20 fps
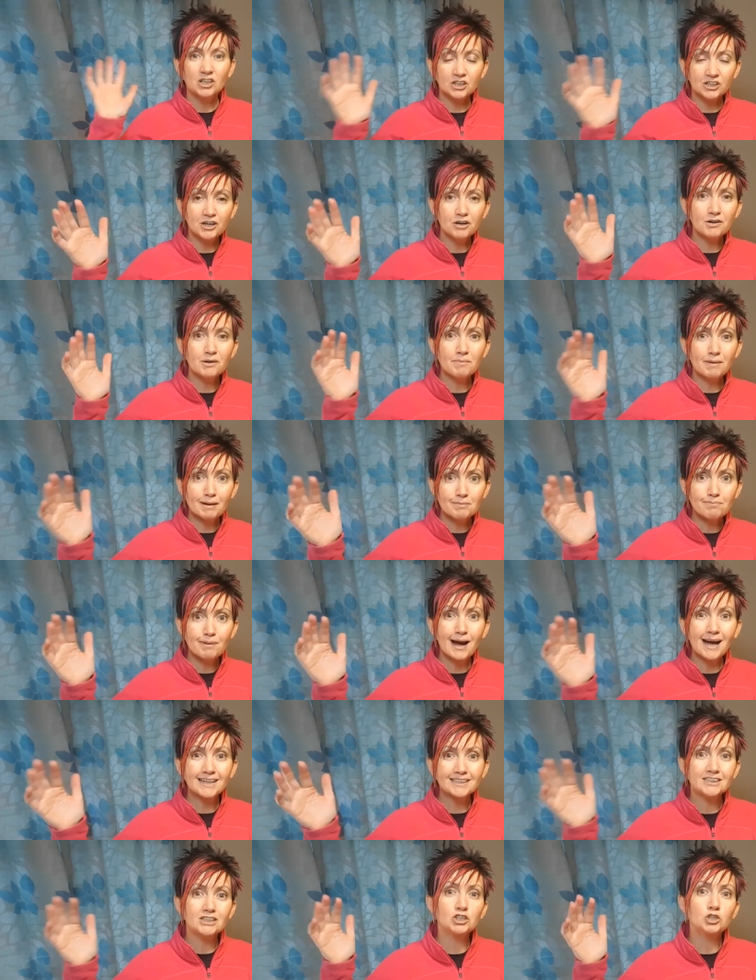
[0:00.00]
You can only buy
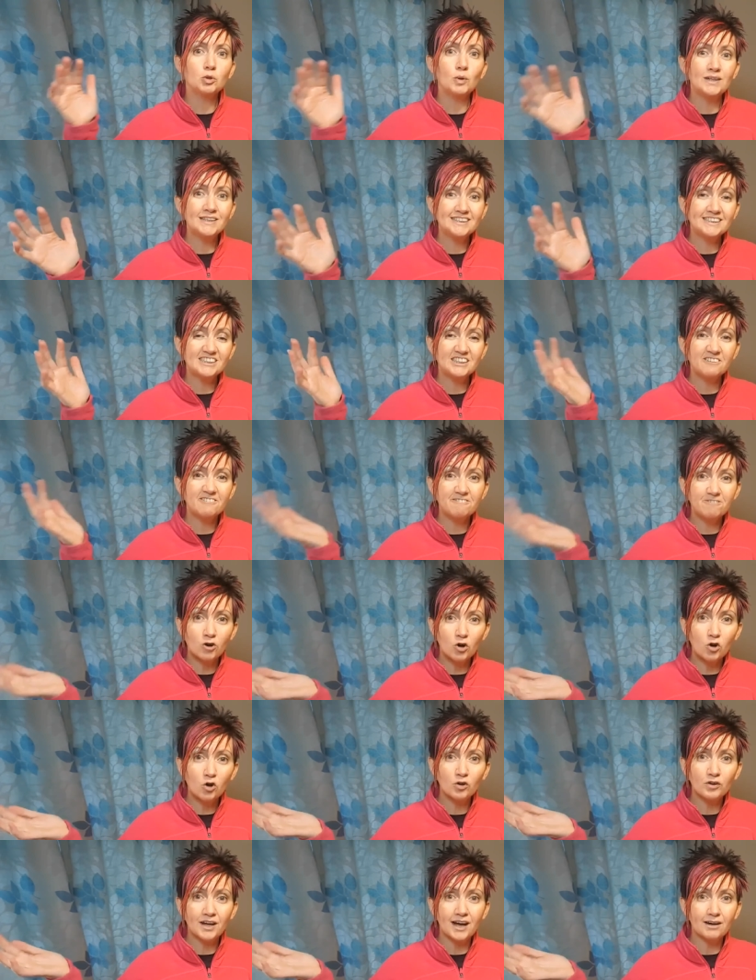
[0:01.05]
packs of
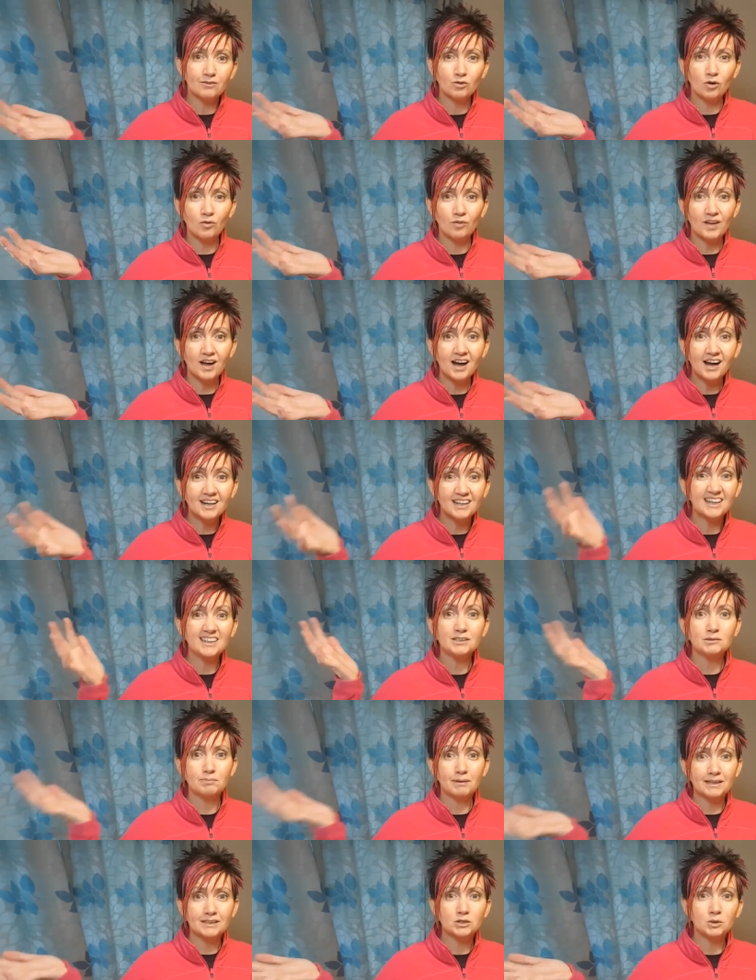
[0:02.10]
twenty-four now, not nine. I had
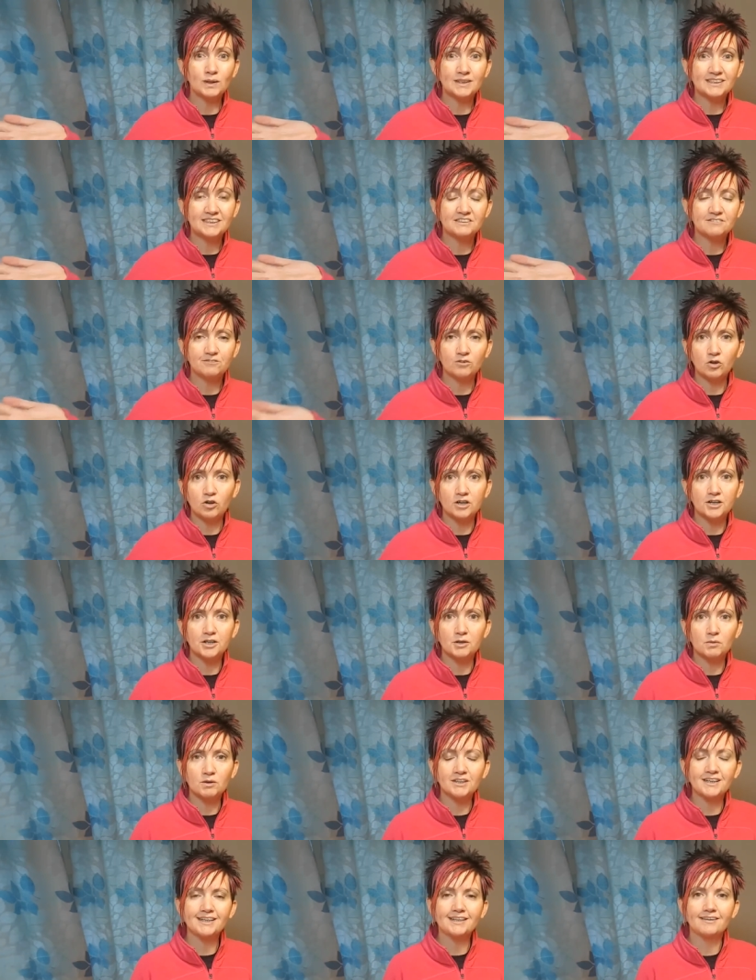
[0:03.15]
to buy twenty-four, I only
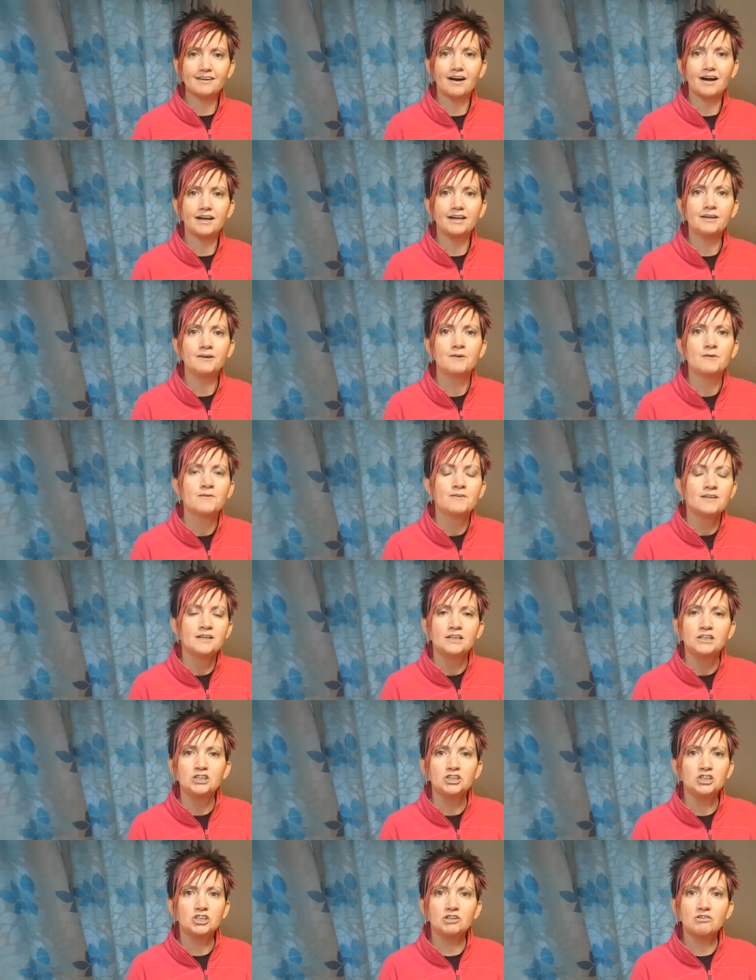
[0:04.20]
wanted nine.
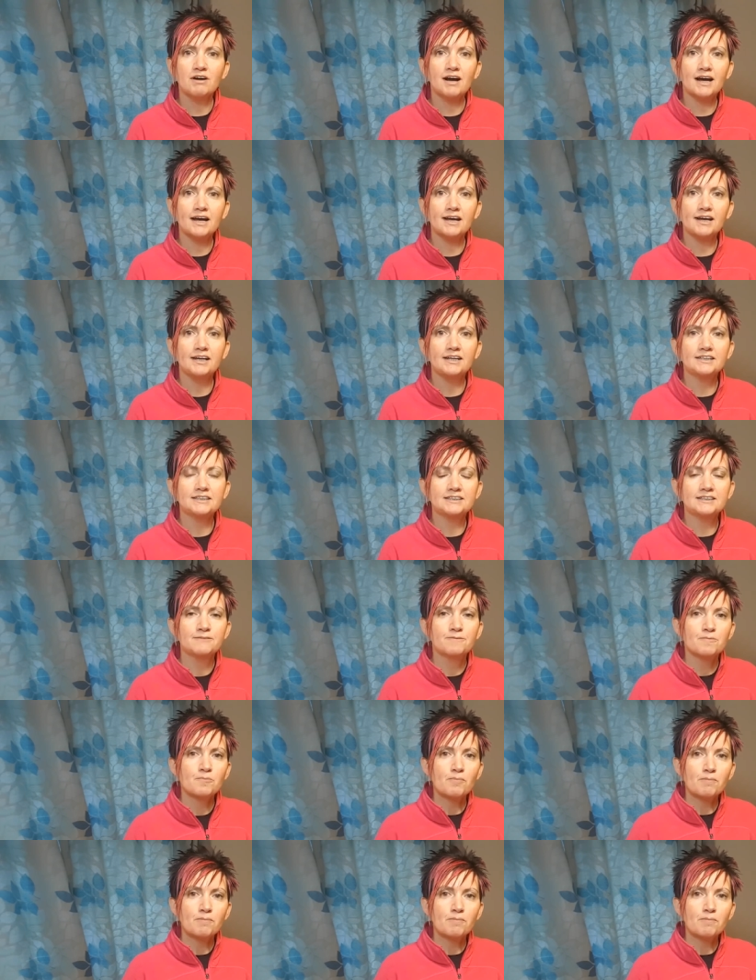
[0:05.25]
It's crackers.